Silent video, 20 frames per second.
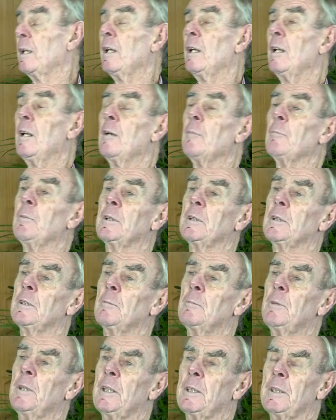Mm. But
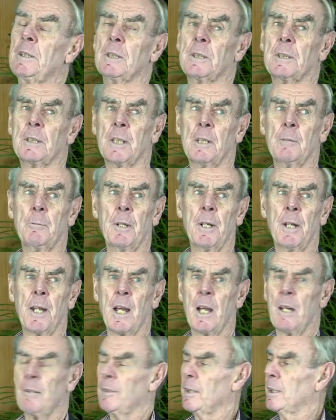to me, it just seemed to be an
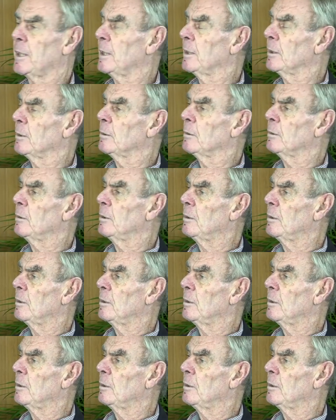overkill